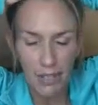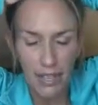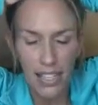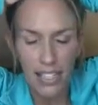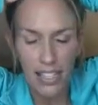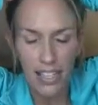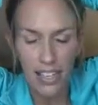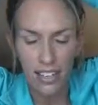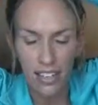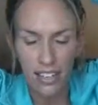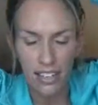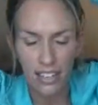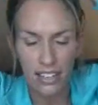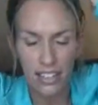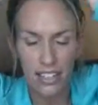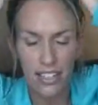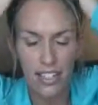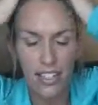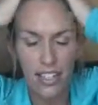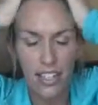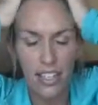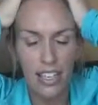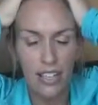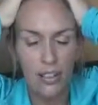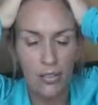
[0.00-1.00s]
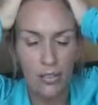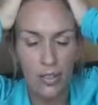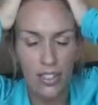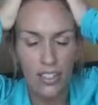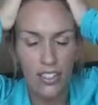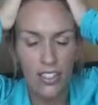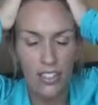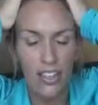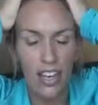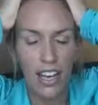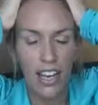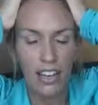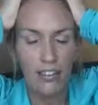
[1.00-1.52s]
because I couldn't see, would
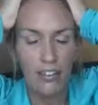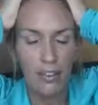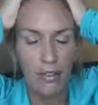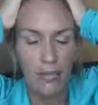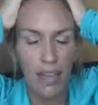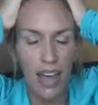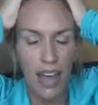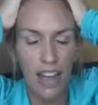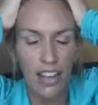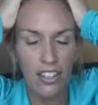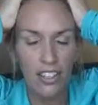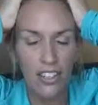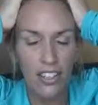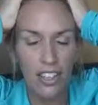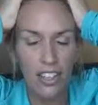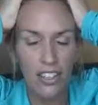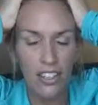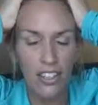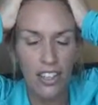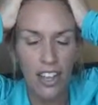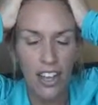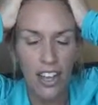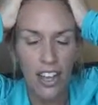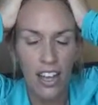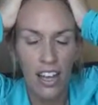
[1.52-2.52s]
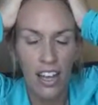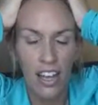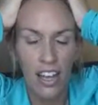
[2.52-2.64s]
just kind of imagine,